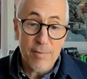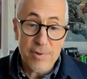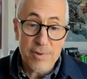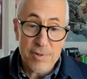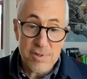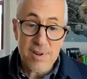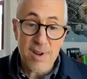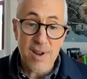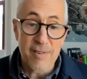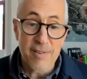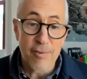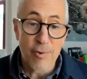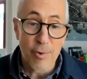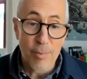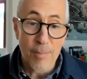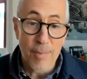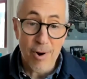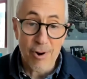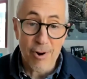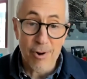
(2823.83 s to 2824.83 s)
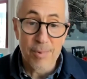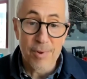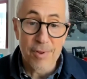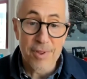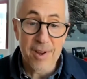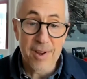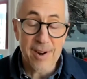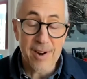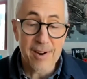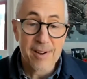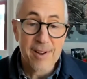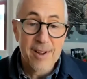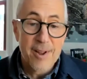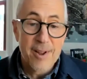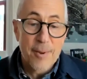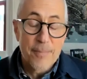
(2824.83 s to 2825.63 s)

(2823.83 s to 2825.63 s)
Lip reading: which is kind of a remarkable thing.